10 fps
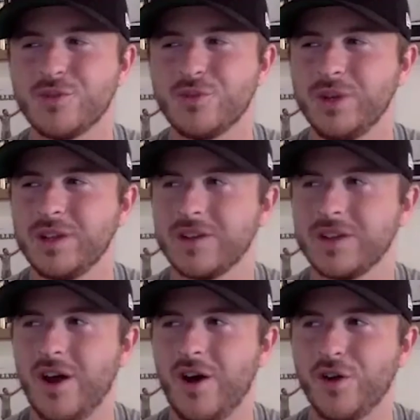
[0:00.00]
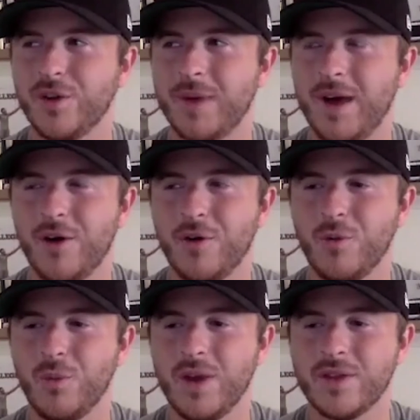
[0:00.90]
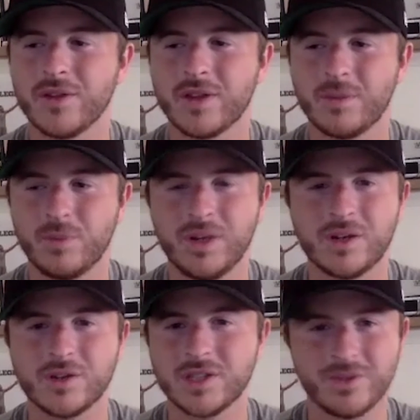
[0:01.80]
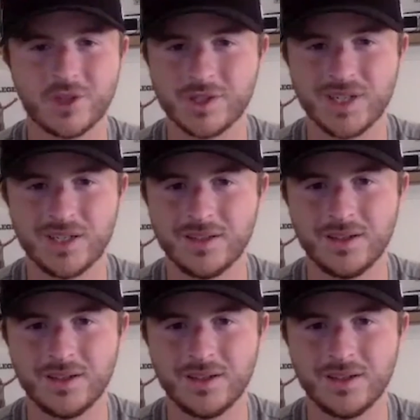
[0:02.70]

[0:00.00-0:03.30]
really all about whether the players give a shit.